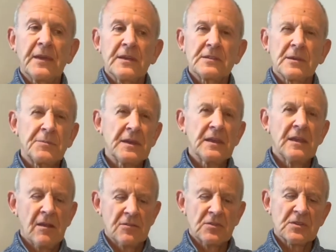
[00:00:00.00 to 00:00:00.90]
So Pinky
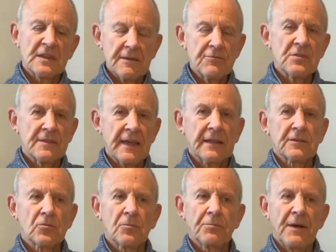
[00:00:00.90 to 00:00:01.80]
Hour just gives you that
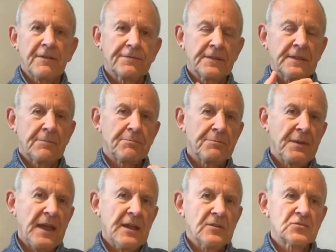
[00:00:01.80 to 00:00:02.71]
little buffer, that
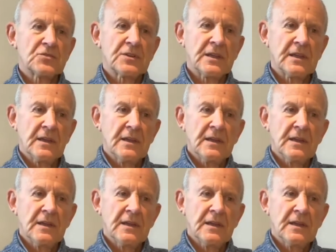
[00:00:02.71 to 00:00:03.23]
boundary.